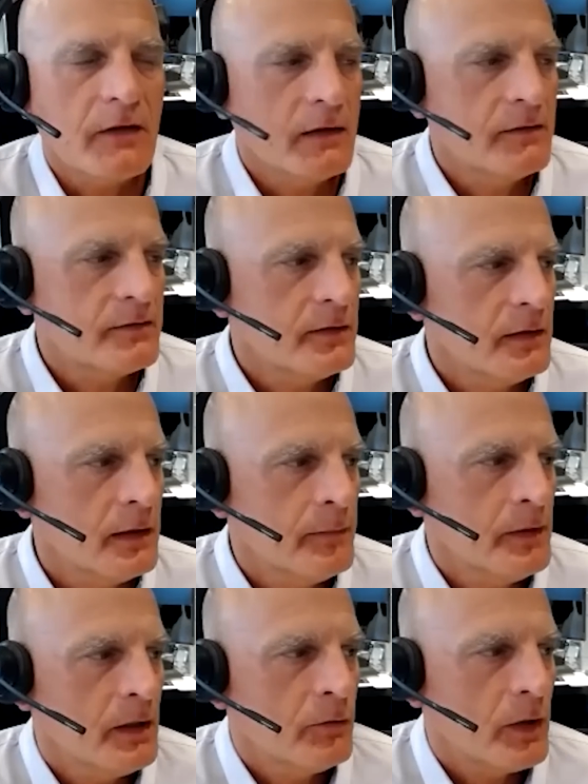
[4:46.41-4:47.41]

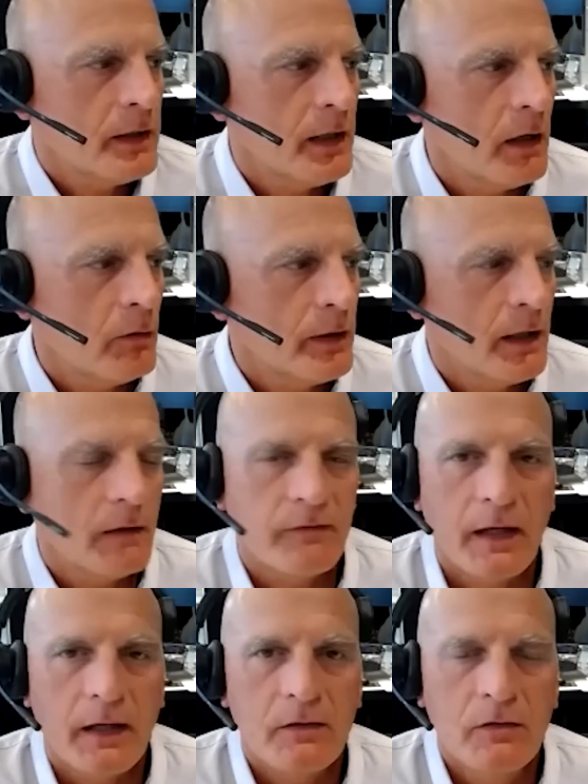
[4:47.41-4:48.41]
Right now we have
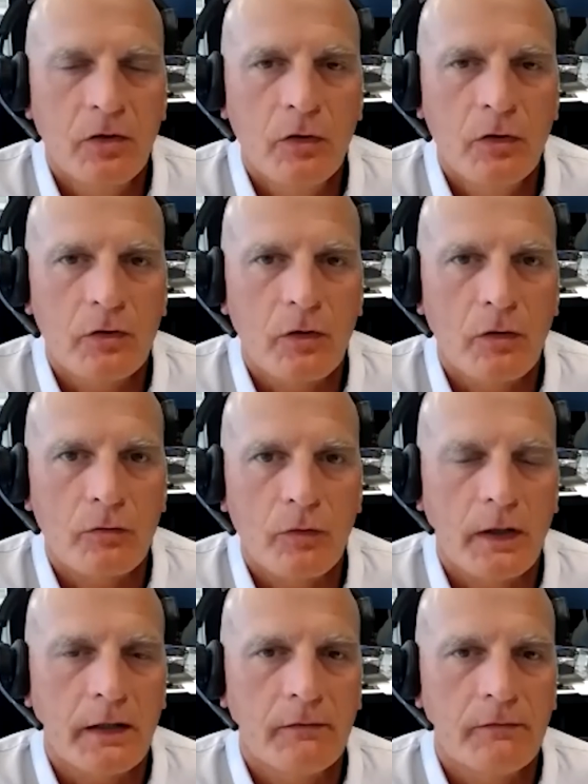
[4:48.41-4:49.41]
that 2-year note
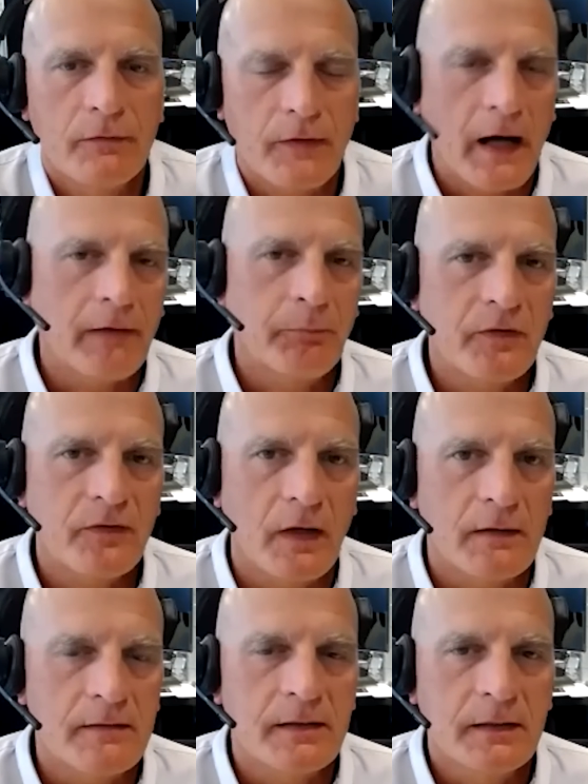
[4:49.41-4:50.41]
running
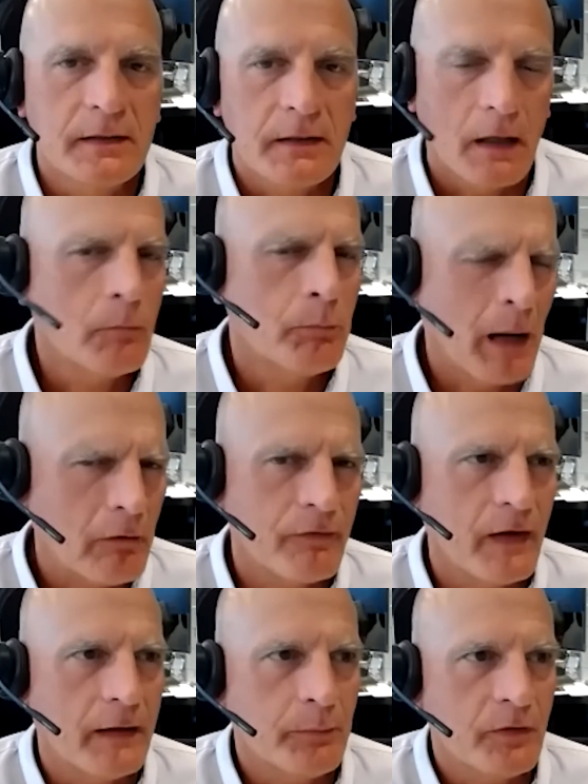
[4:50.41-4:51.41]
5%, about
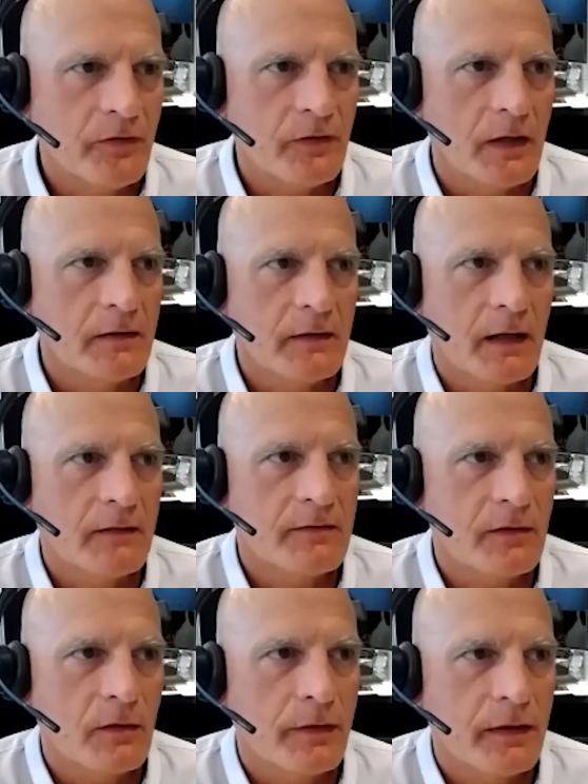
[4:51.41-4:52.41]
5%. And I
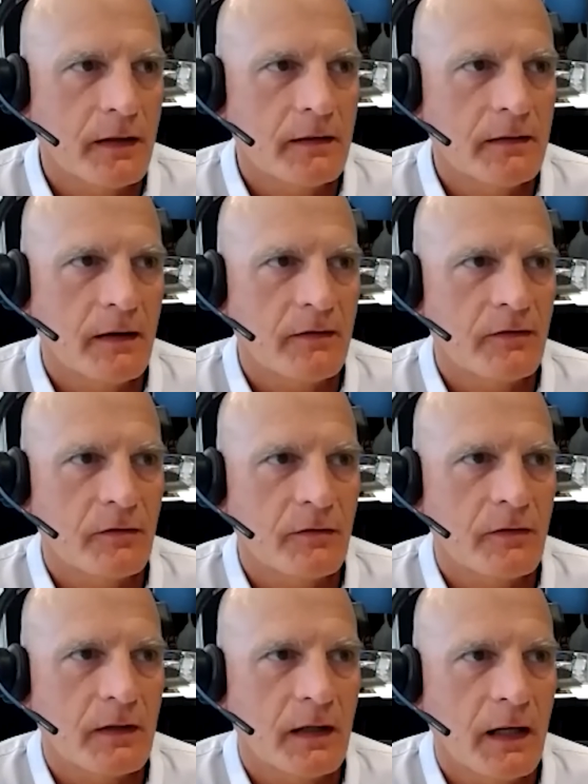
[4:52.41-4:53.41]
still think, yes, there's
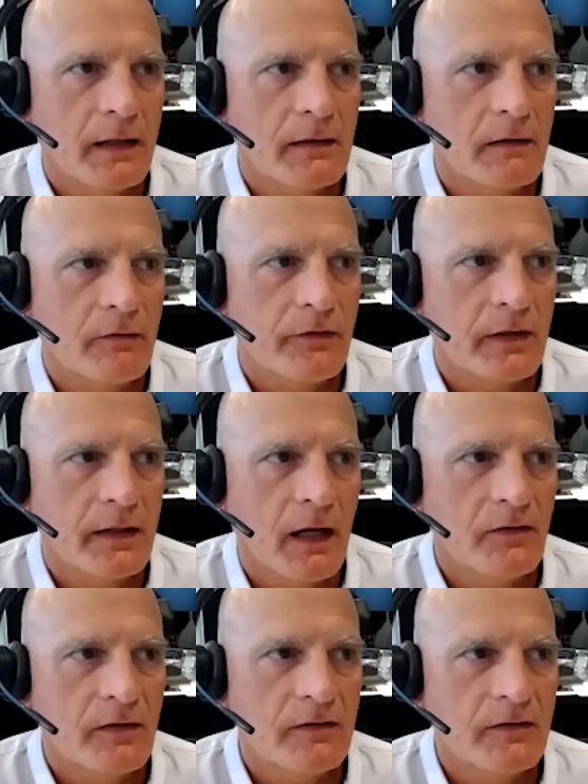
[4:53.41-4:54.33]
a high levels of cash.